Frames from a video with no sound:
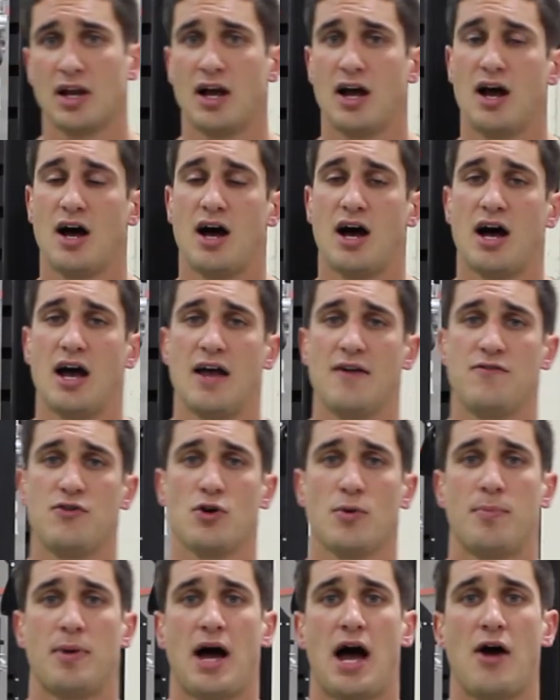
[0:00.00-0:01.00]
If
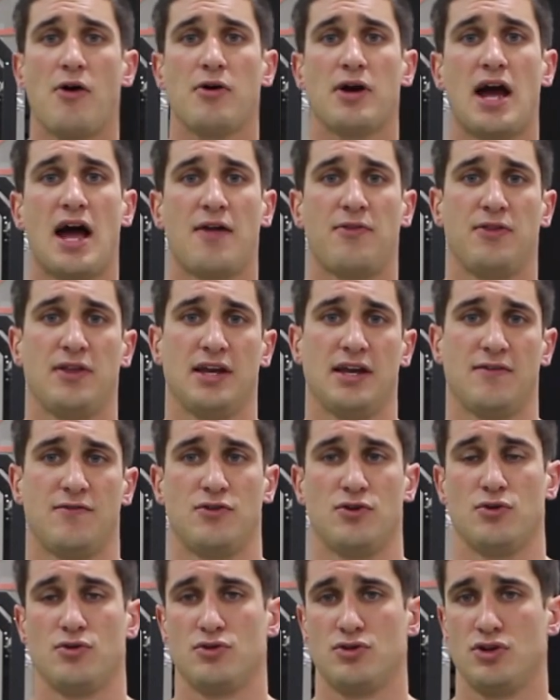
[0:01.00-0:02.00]
you're a power athlete,
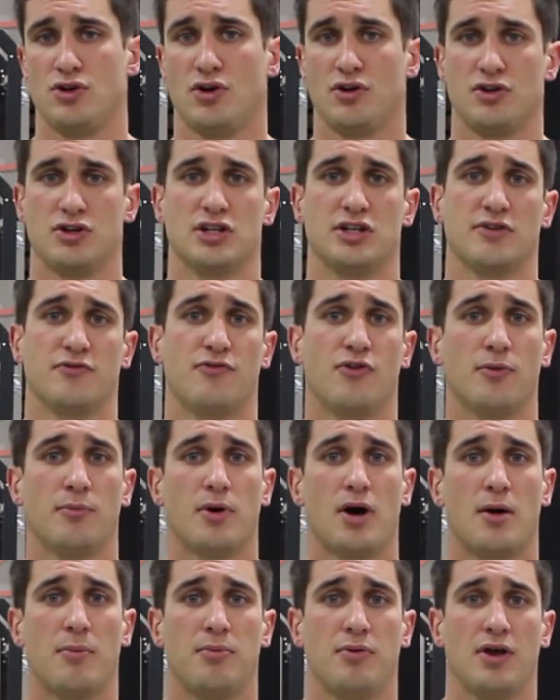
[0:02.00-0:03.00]
if you're just a
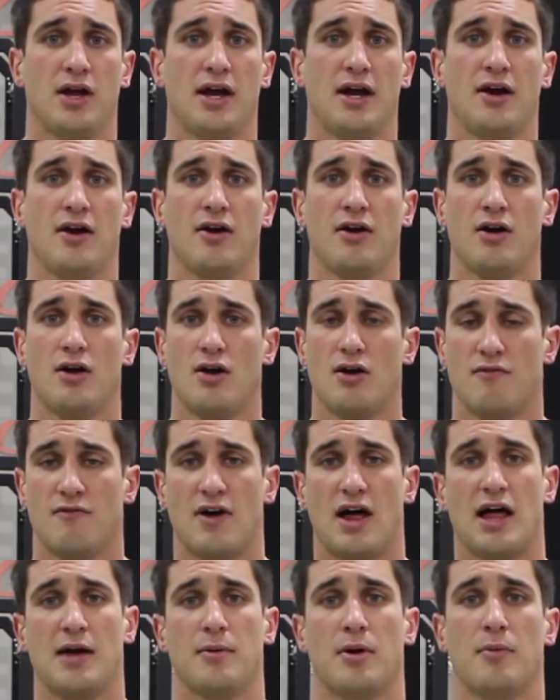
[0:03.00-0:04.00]
football player,
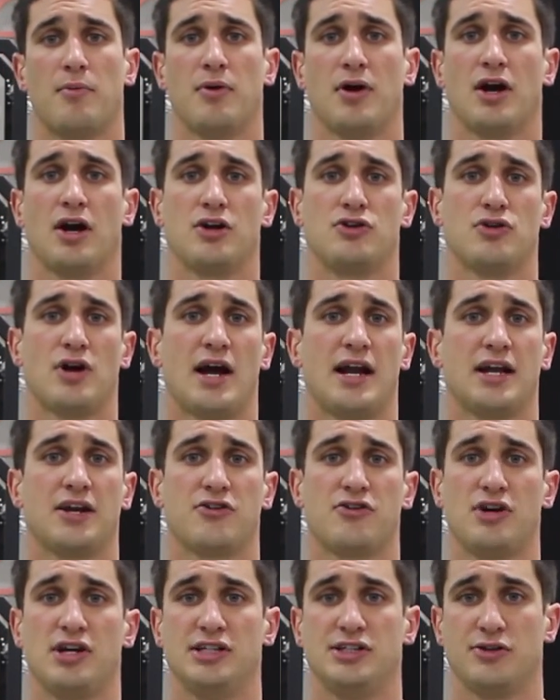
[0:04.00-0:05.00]
volleyball player, trying to
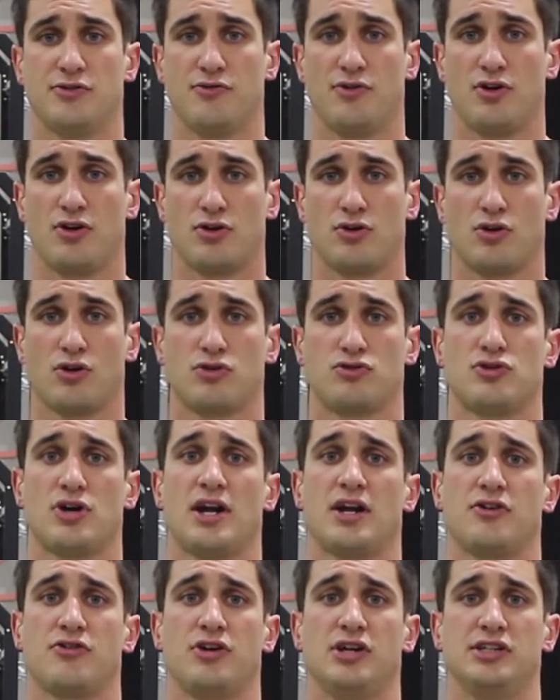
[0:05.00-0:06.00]
increase your vertical,
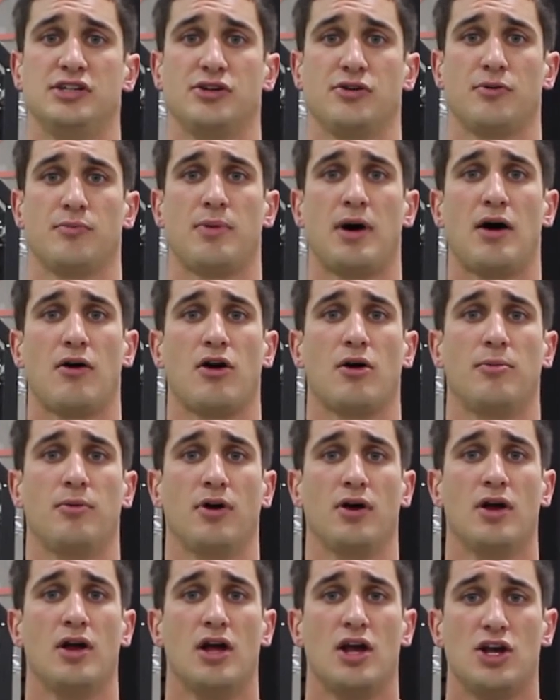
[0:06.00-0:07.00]
trying to increase your power
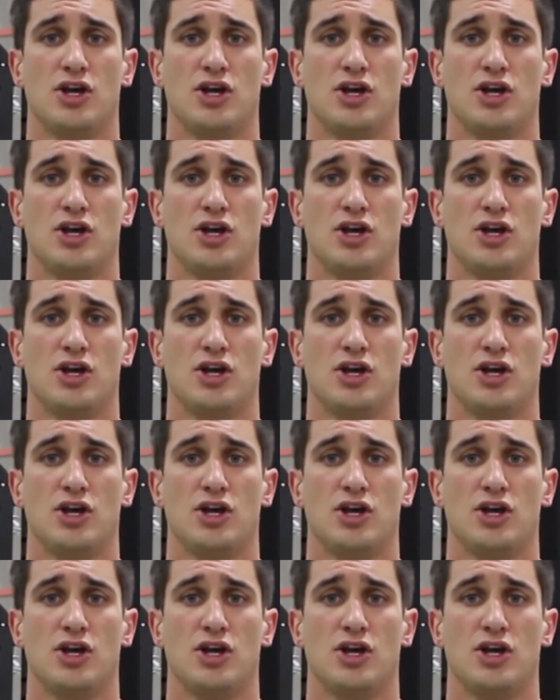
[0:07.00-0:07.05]
output,